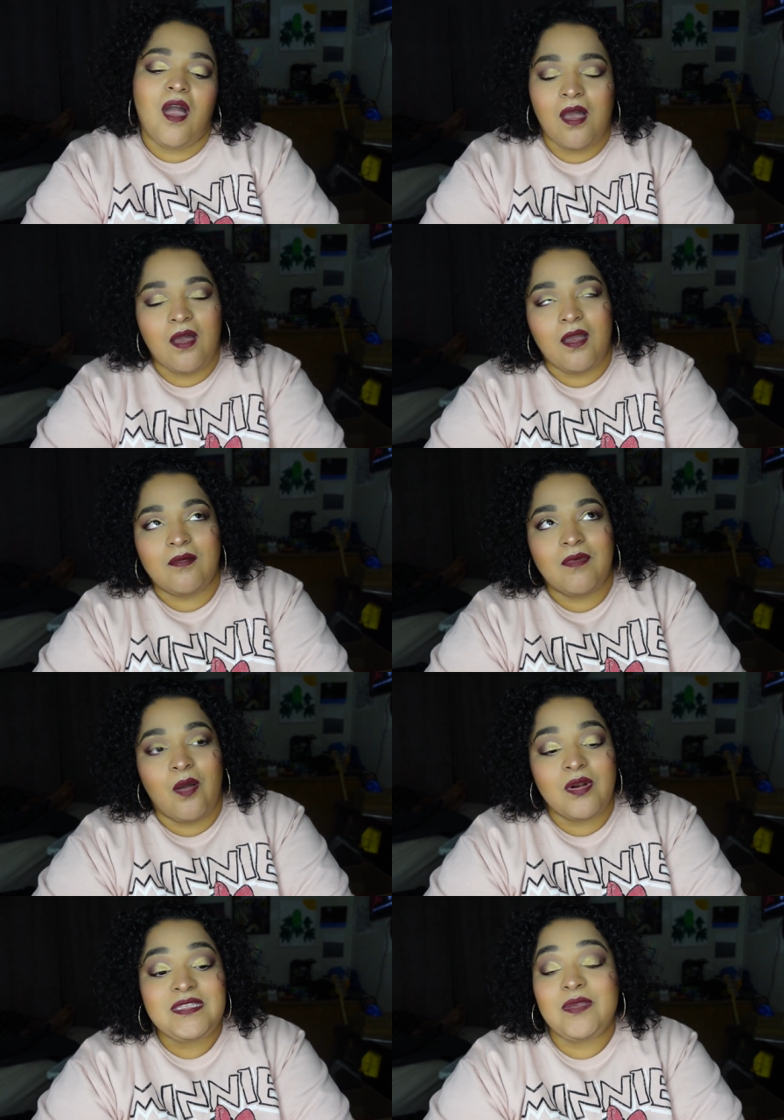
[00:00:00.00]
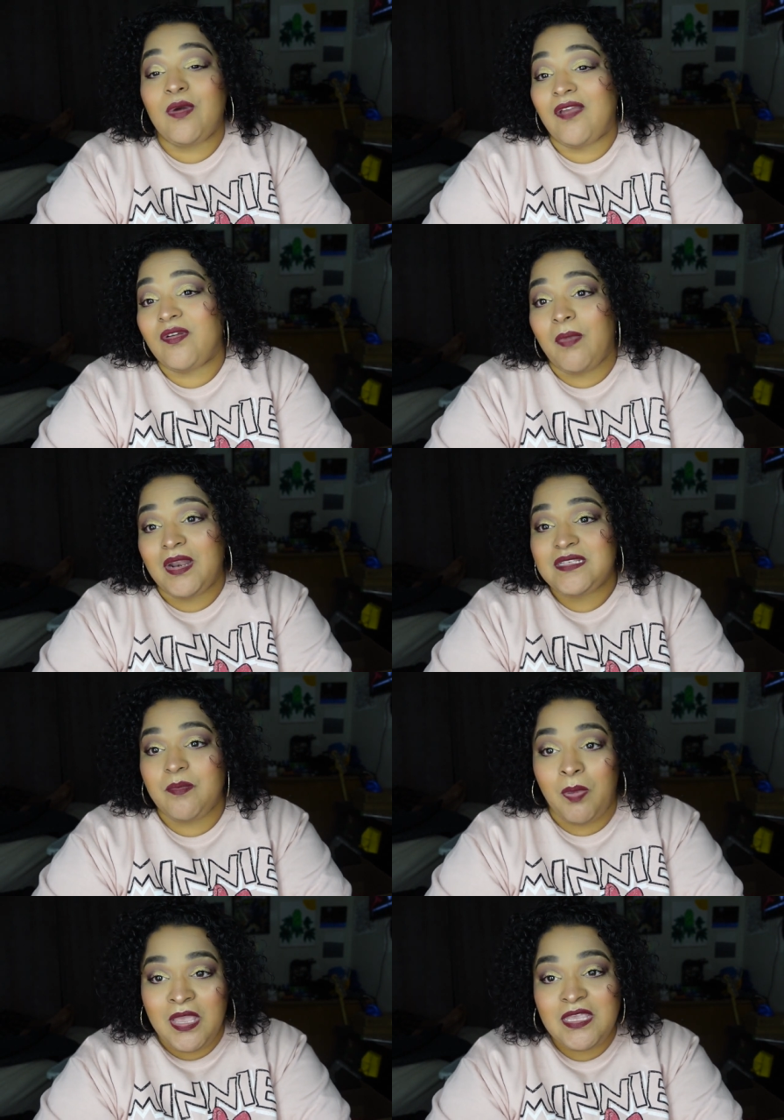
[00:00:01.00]
Uh, I want to see what everybody's
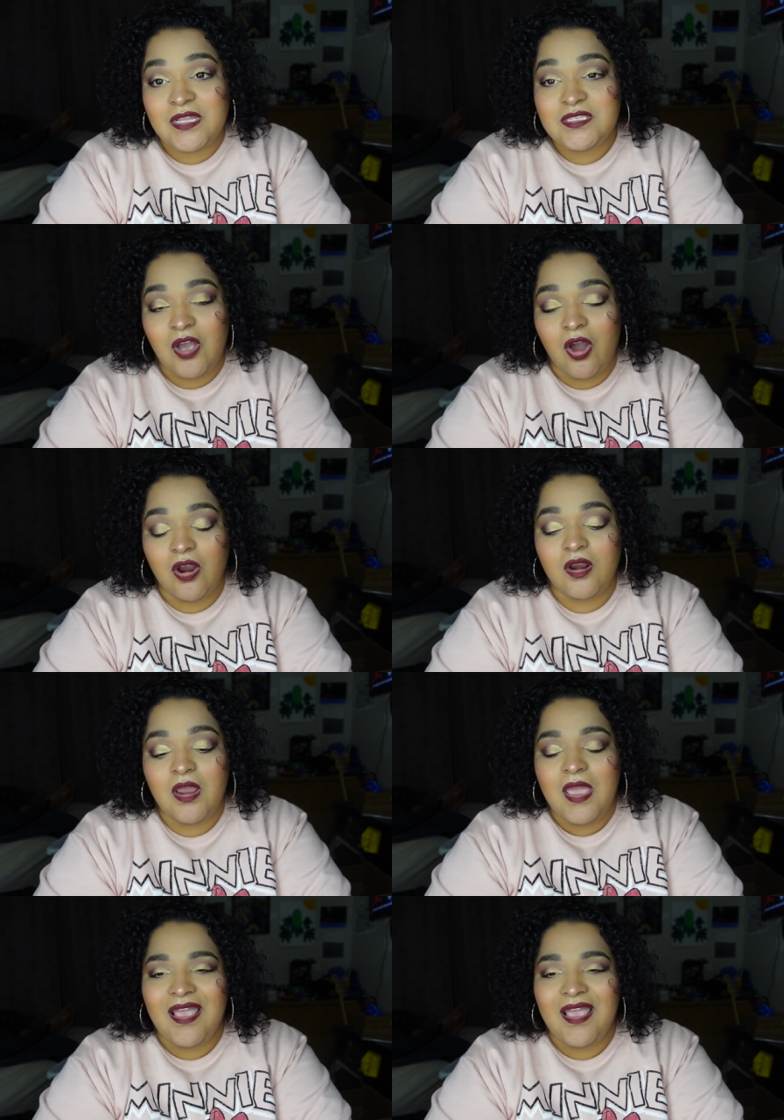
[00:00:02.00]
opinions are,